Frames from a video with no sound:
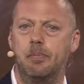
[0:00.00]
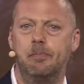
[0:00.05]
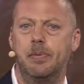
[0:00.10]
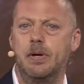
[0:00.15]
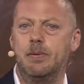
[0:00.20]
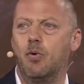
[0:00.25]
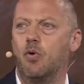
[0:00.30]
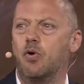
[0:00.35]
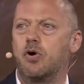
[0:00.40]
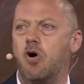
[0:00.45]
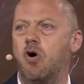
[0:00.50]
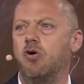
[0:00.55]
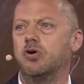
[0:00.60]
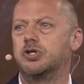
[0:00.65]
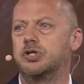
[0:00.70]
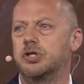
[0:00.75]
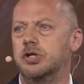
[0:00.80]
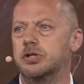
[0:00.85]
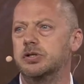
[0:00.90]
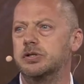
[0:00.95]
Be more
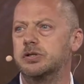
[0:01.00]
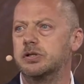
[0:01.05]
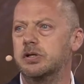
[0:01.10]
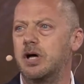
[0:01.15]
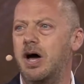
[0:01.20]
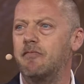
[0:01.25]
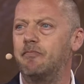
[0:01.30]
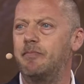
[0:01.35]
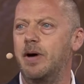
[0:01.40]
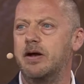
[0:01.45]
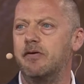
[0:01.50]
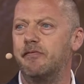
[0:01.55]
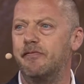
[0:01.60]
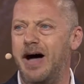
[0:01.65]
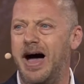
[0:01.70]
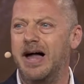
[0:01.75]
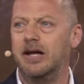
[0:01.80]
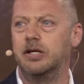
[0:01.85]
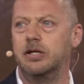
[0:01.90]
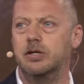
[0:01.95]
conscious. Have better
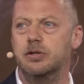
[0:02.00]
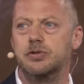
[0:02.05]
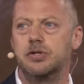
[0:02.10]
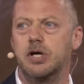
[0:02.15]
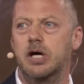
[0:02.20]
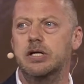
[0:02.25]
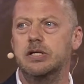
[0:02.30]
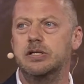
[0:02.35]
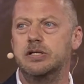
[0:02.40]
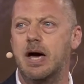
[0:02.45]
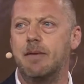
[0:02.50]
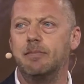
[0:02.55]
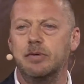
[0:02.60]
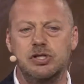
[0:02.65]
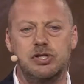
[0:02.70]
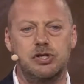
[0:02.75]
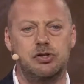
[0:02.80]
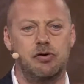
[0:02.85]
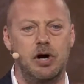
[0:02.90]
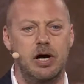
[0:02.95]
values and
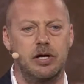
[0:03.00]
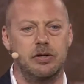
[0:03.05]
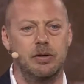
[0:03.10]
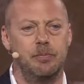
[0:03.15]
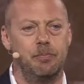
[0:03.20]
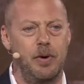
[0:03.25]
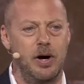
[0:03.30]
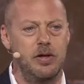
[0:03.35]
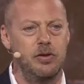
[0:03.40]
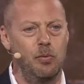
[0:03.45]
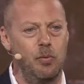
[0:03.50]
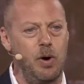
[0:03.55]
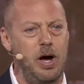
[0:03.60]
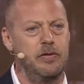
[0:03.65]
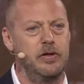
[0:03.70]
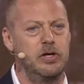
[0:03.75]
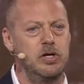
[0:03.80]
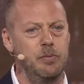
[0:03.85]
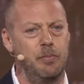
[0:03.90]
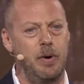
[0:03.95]
demonstrate them by the
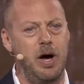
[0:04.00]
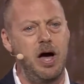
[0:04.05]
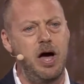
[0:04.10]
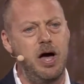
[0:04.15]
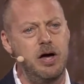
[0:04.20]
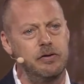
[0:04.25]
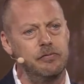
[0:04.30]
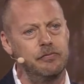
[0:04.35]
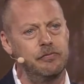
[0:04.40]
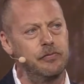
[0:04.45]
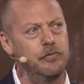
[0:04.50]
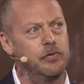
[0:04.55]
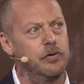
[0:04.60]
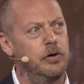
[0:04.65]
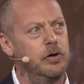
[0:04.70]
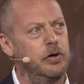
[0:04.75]
way that you behave.